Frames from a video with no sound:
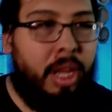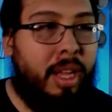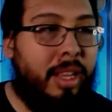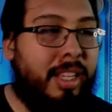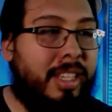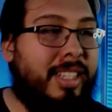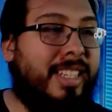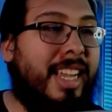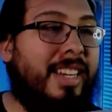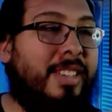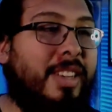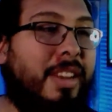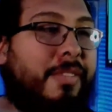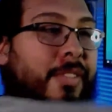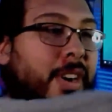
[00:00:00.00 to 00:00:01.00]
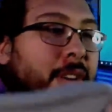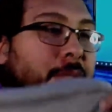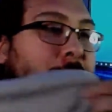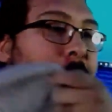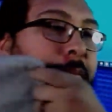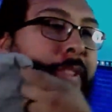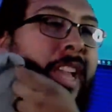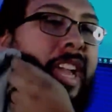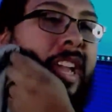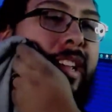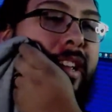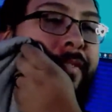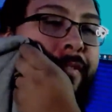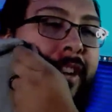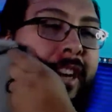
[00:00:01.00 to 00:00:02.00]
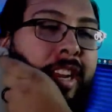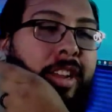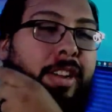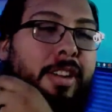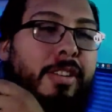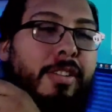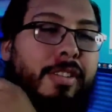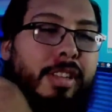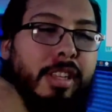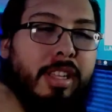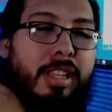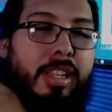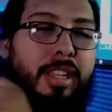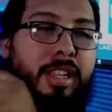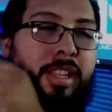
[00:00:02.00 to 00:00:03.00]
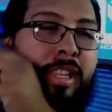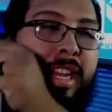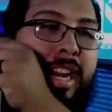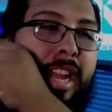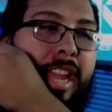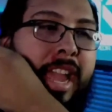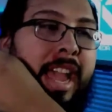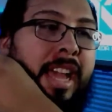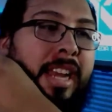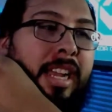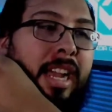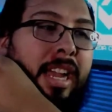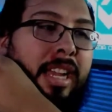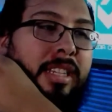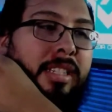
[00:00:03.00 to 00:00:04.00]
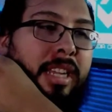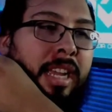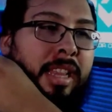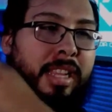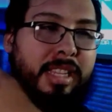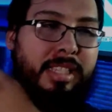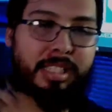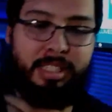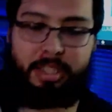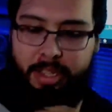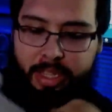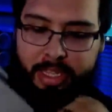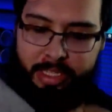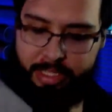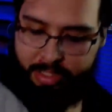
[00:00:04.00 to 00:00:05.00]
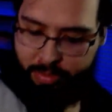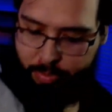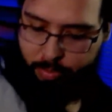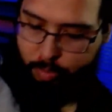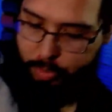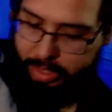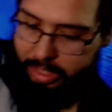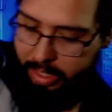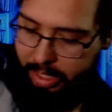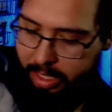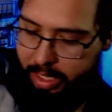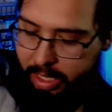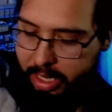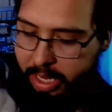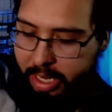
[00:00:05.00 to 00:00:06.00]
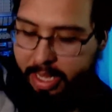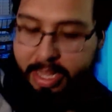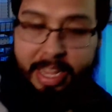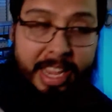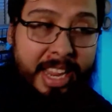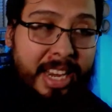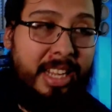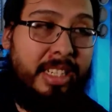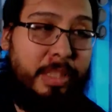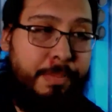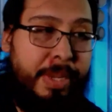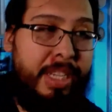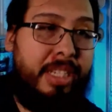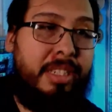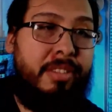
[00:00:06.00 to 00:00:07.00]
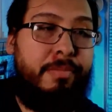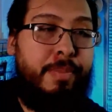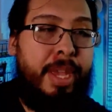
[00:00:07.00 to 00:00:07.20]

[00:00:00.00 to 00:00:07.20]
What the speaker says: this is actually from that video that I had, guys, and this is on this really inexpensive